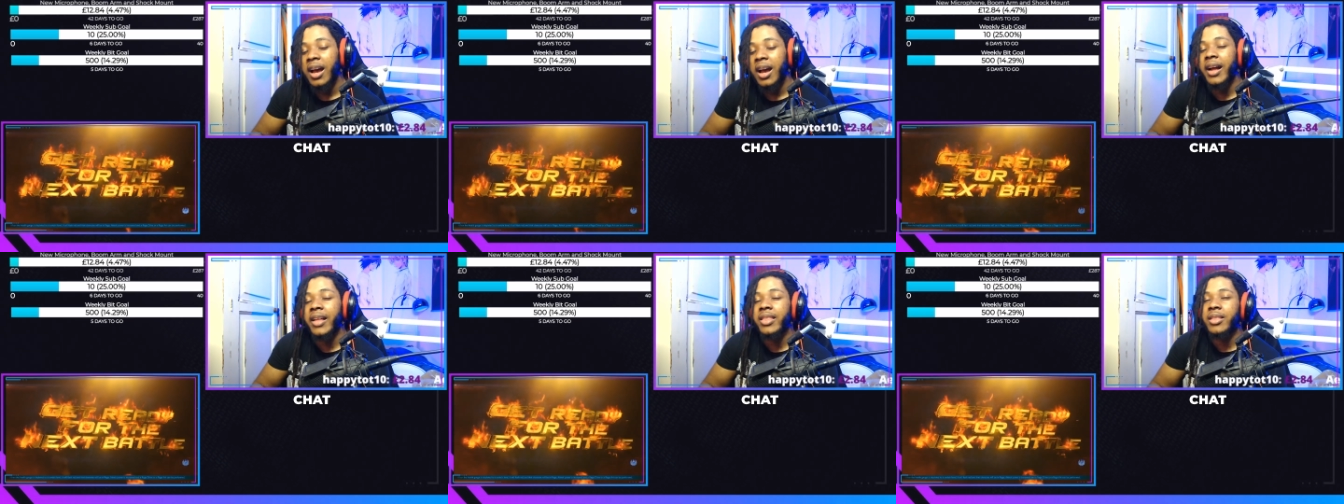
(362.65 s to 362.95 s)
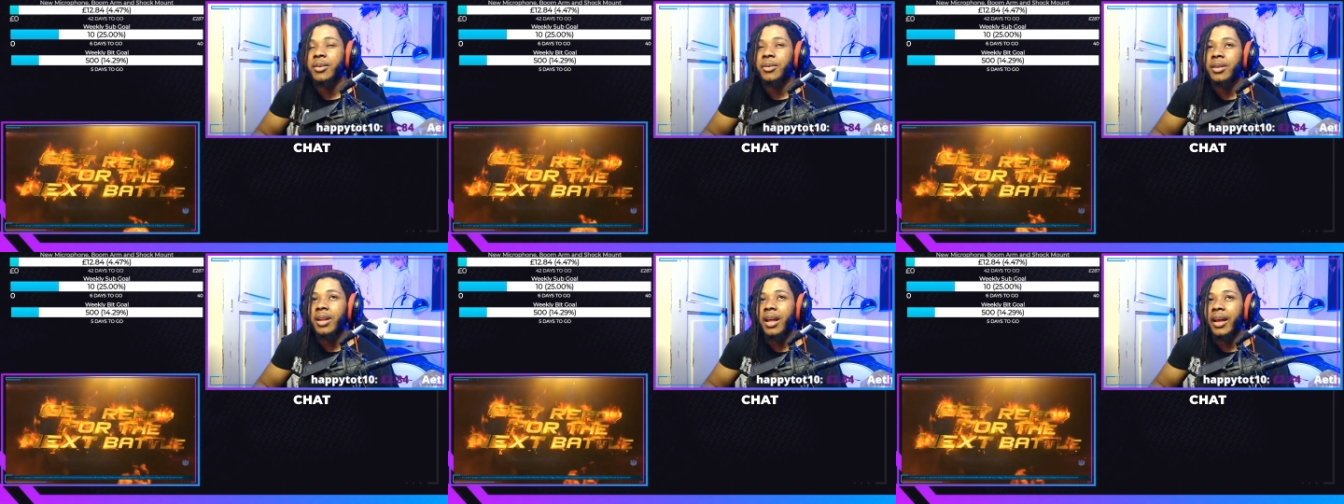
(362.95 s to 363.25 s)
And
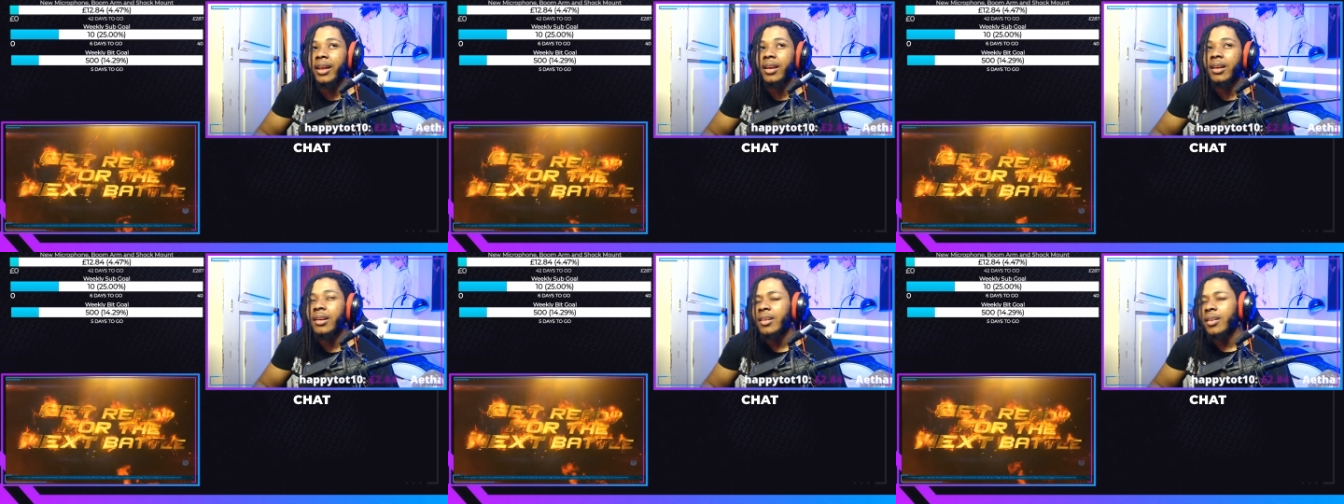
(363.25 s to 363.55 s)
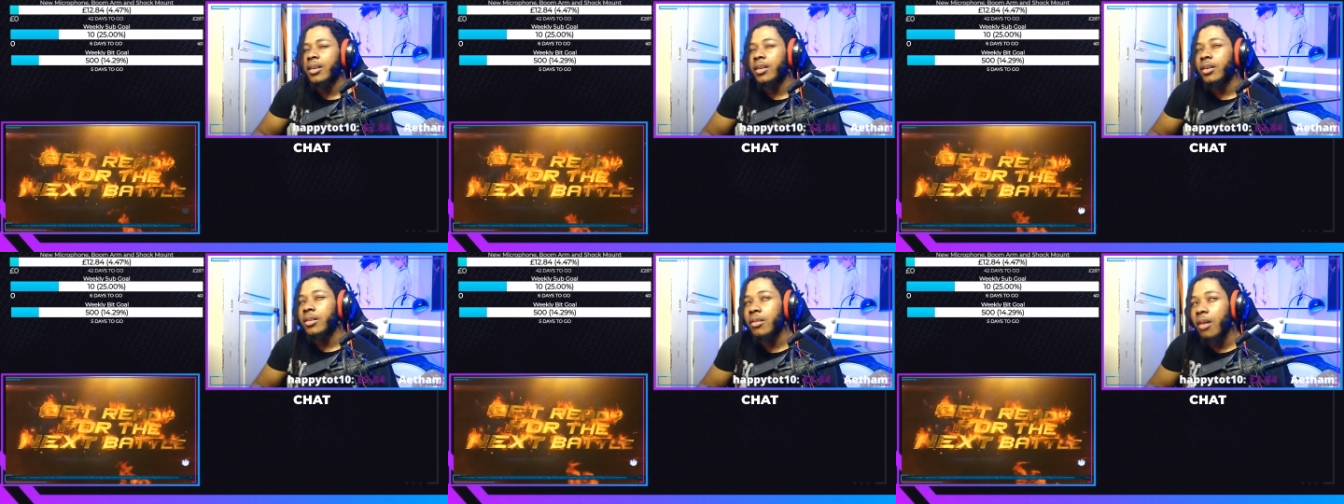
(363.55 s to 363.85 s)
they were like,
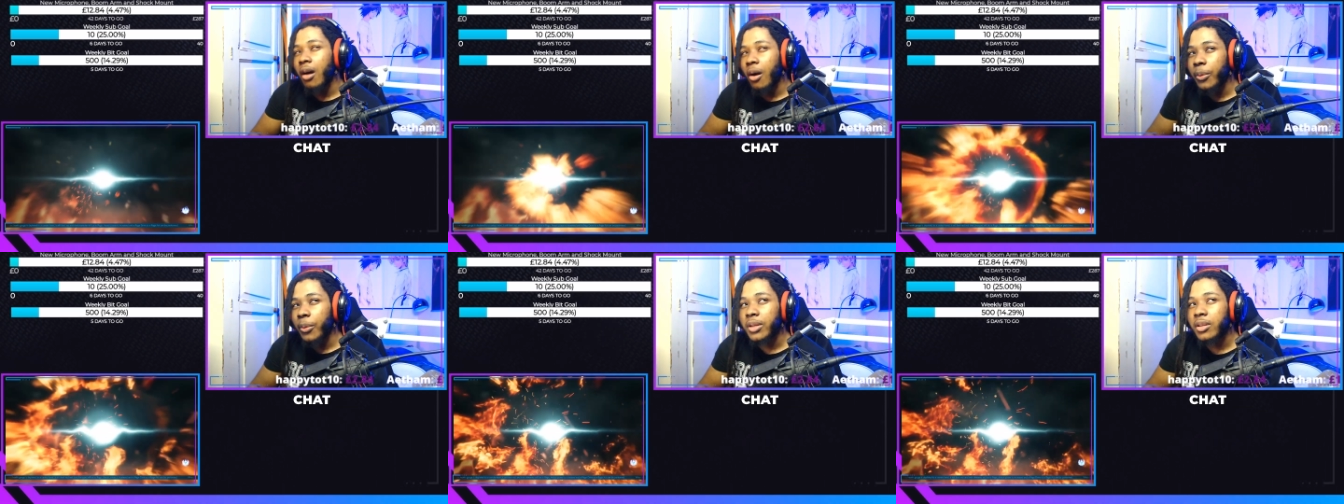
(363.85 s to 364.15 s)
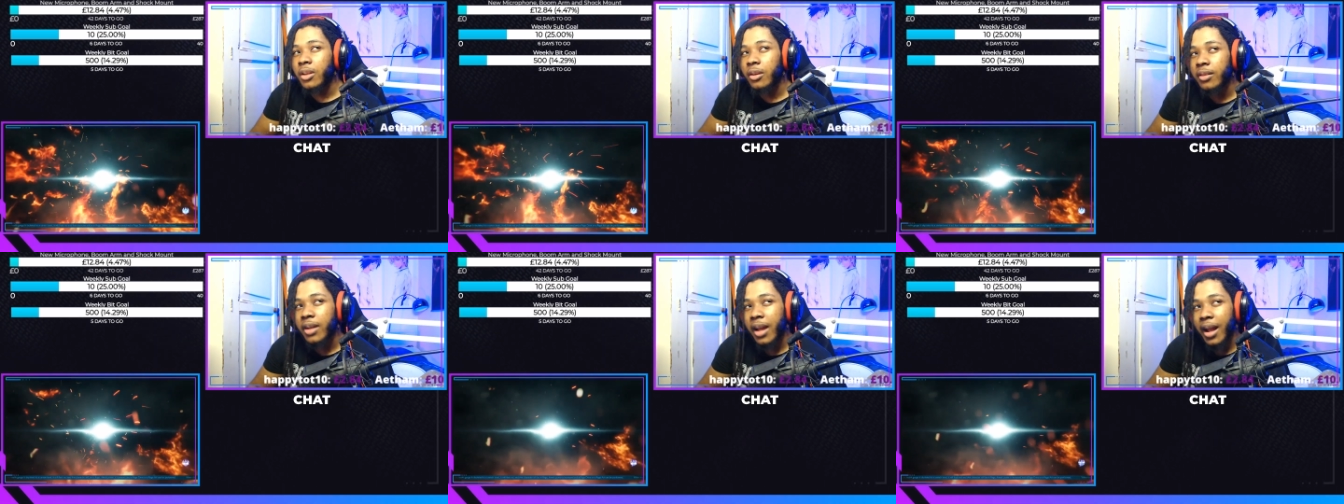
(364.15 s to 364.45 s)
no, we
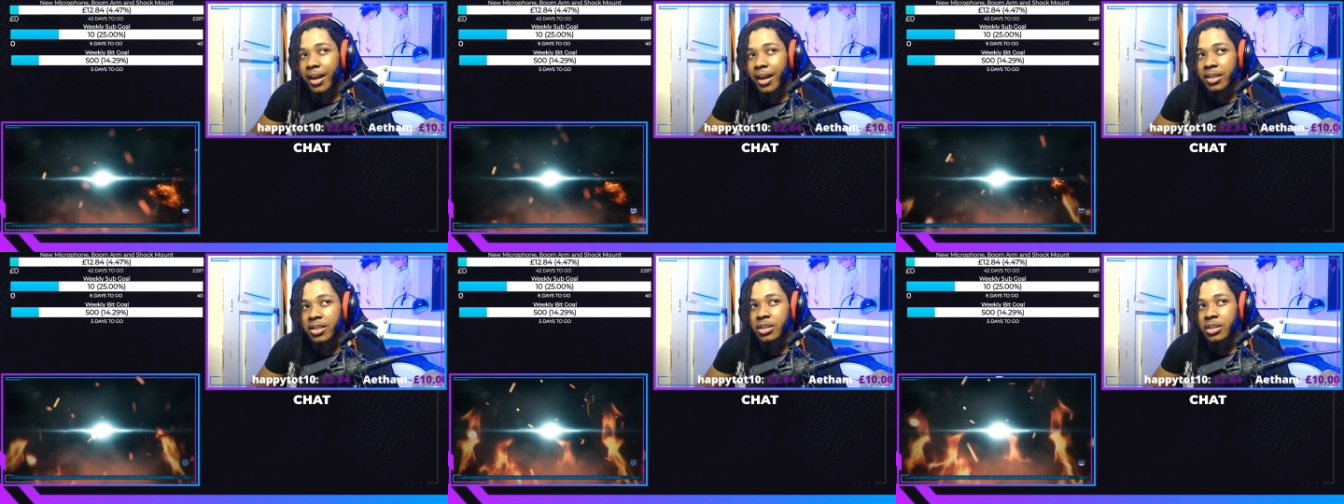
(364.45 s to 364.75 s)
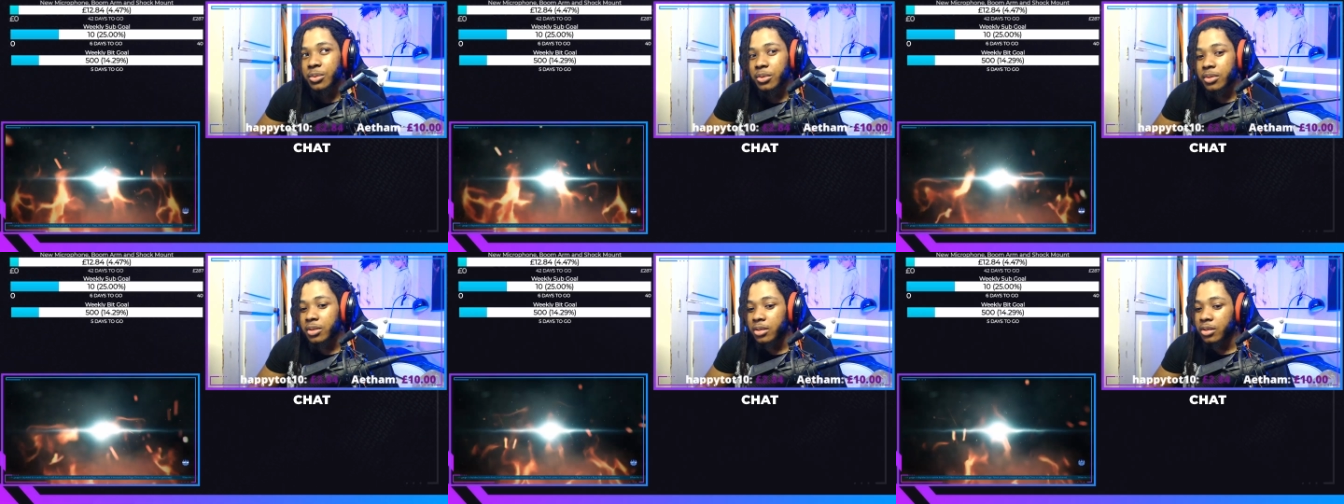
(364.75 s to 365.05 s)
don't actually
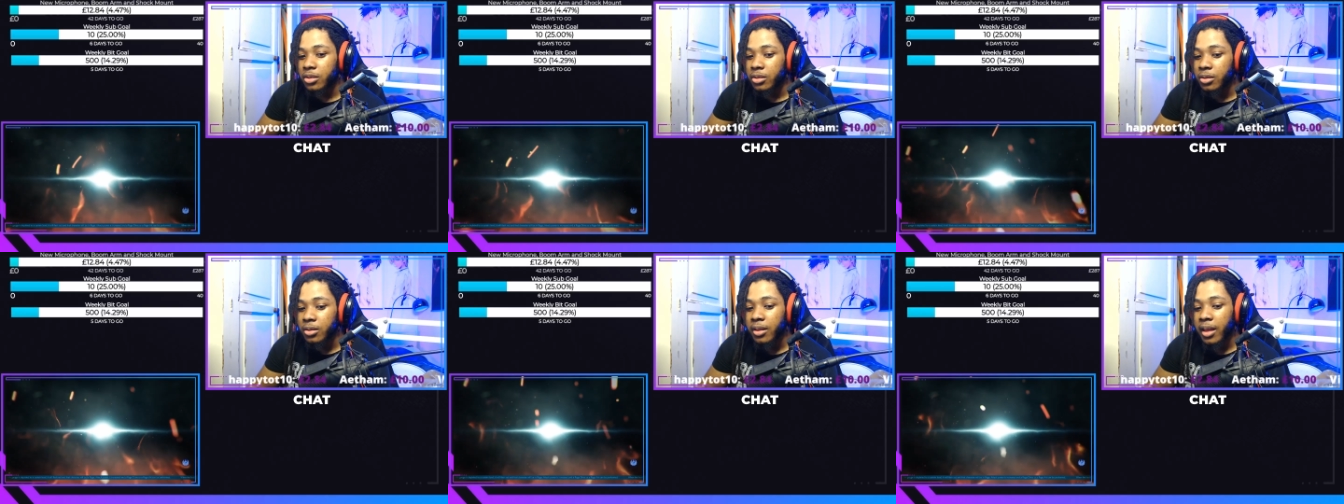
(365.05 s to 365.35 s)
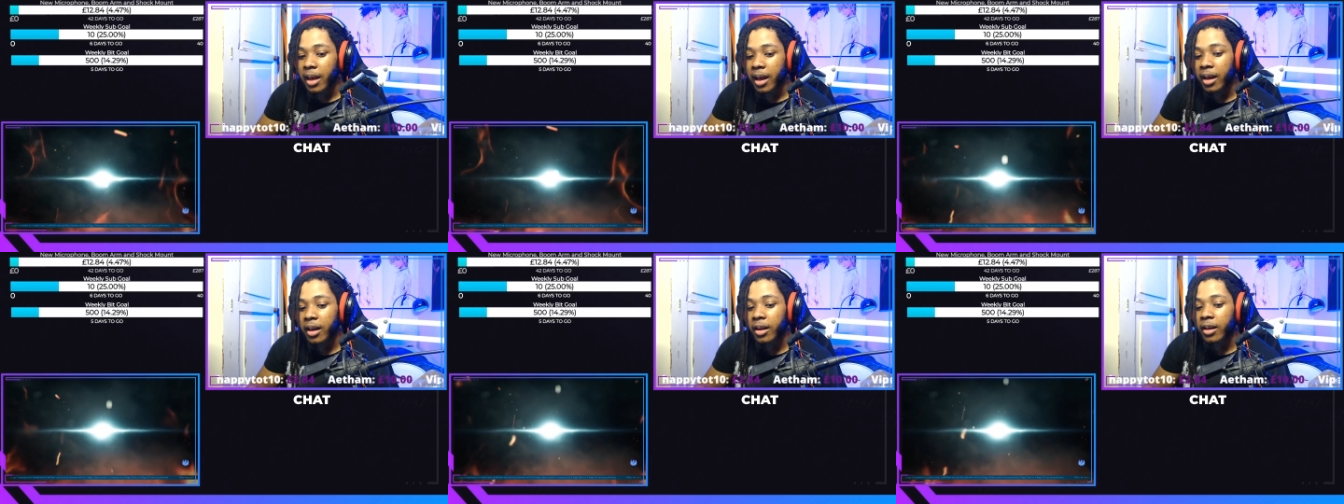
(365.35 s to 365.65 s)
want to do
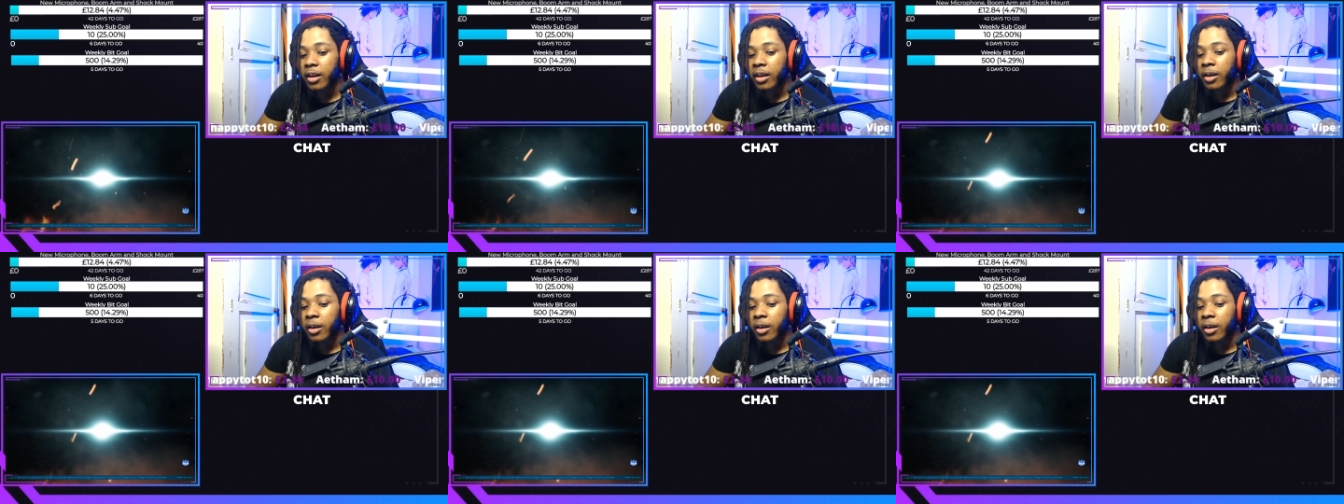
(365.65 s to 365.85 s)
that